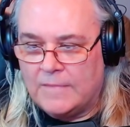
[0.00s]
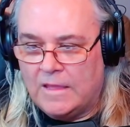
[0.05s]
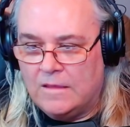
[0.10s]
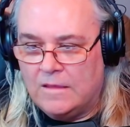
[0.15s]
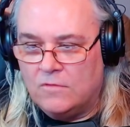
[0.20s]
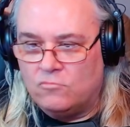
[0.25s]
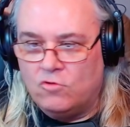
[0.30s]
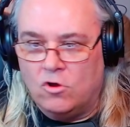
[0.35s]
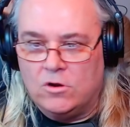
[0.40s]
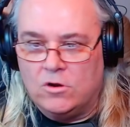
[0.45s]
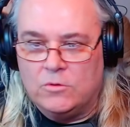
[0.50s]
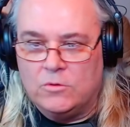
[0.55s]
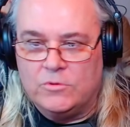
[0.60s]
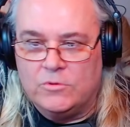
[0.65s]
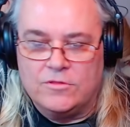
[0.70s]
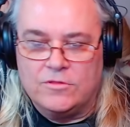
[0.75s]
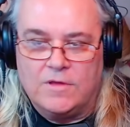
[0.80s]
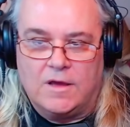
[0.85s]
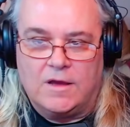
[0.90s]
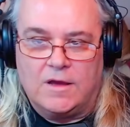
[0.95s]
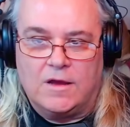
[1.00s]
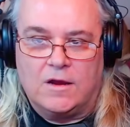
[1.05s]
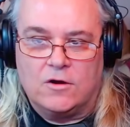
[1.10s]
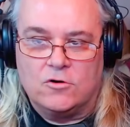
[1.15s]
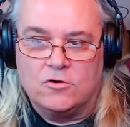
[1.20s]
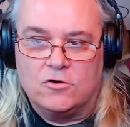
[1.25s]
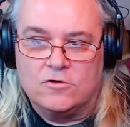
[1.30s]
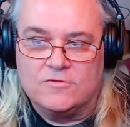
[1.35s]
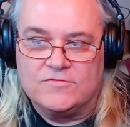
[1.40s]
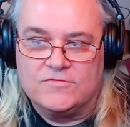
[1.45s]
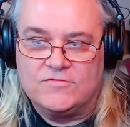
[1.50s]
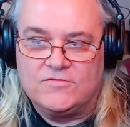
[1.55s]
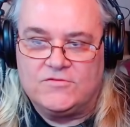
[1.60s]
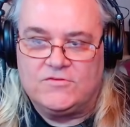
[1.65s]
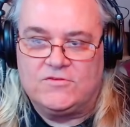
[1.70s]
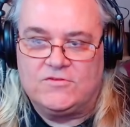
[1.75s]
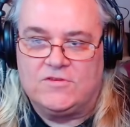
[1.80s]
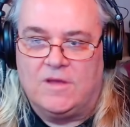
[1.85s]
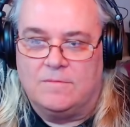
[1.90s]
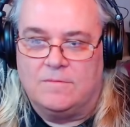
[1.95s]
Rolling with uh, her
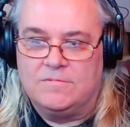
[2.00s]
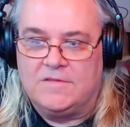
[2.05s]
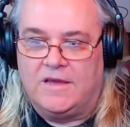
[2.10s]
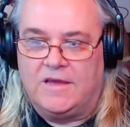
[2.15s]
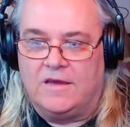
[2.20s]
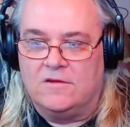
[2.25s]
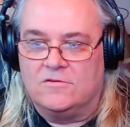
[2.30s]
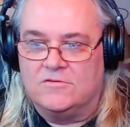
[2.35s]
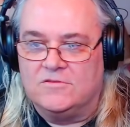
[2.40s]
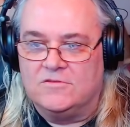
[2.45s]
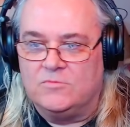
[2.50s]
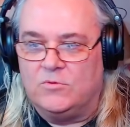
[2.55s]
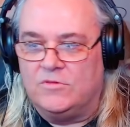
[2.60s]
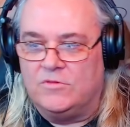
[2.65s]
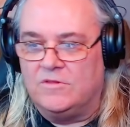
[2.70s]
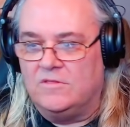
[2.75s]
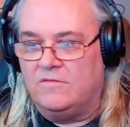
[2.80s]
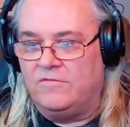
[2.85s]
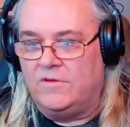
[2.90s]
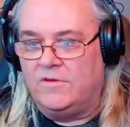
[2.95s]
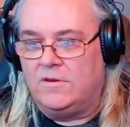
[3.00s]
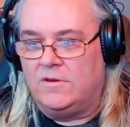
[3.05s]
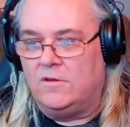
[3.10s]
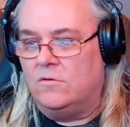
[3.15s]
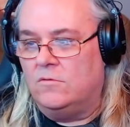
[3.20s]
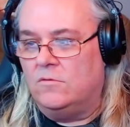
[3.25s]
subtitles within the video.